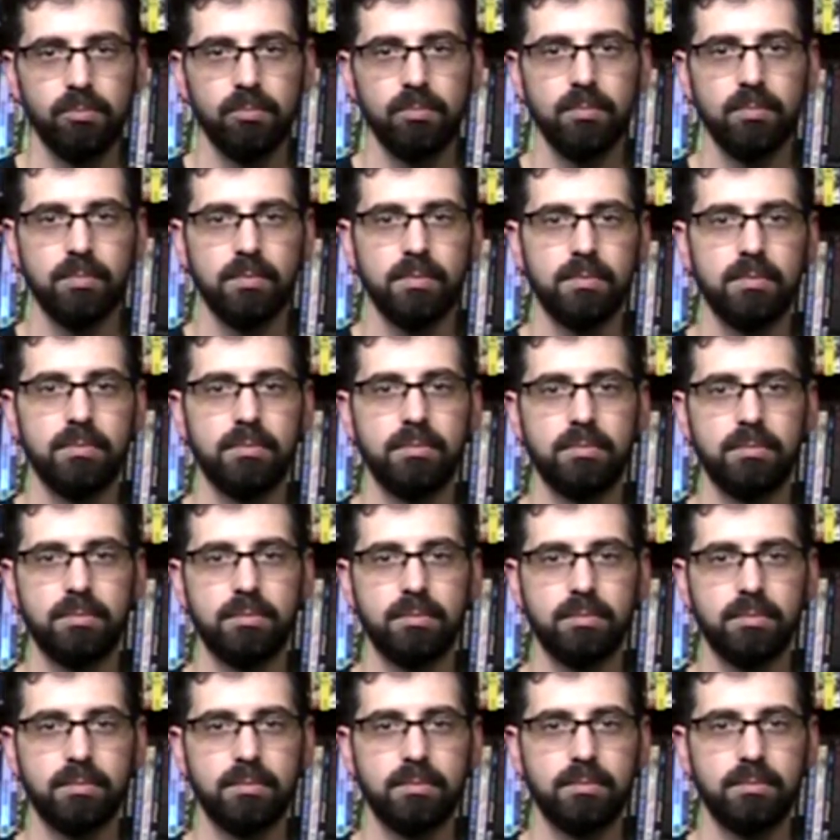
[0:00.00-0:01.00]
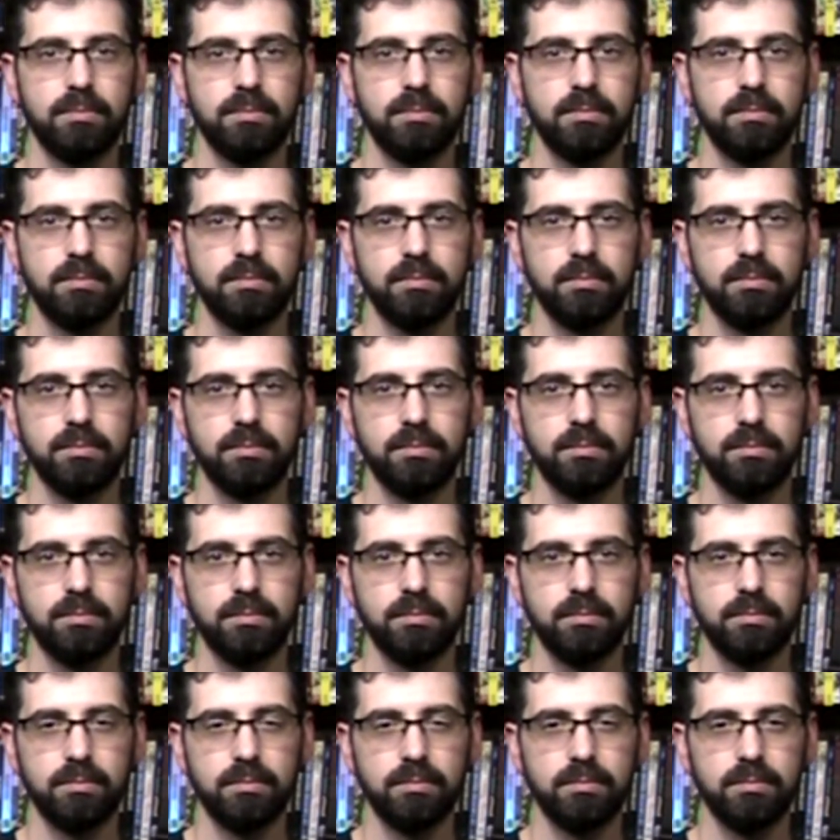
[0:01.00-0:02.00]

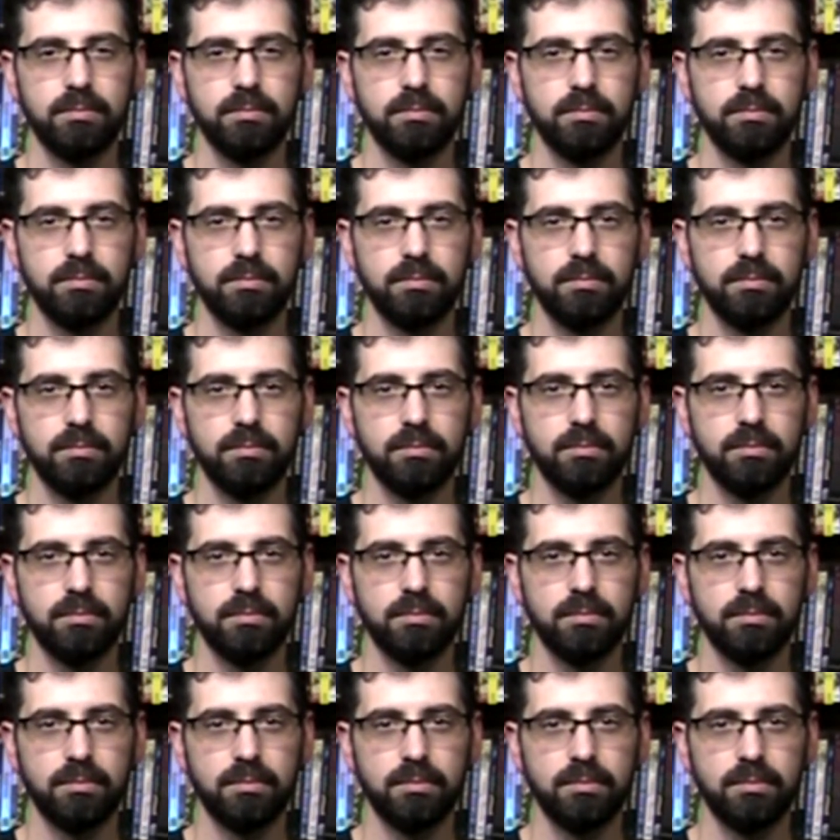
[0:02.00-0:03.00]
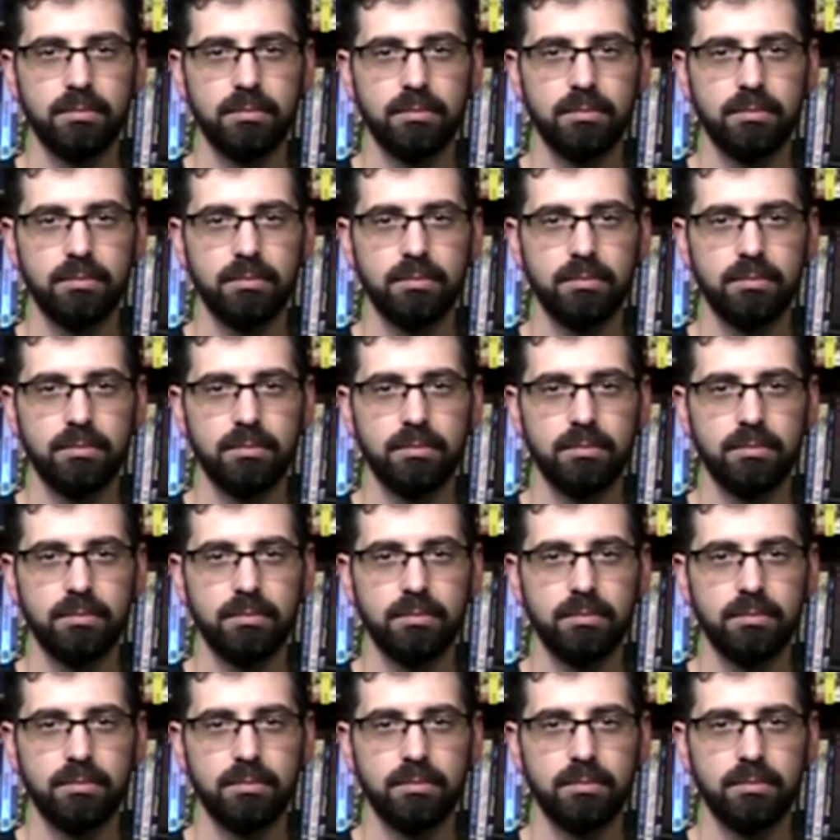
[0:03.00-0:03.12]
No words are spoken by the person on screen.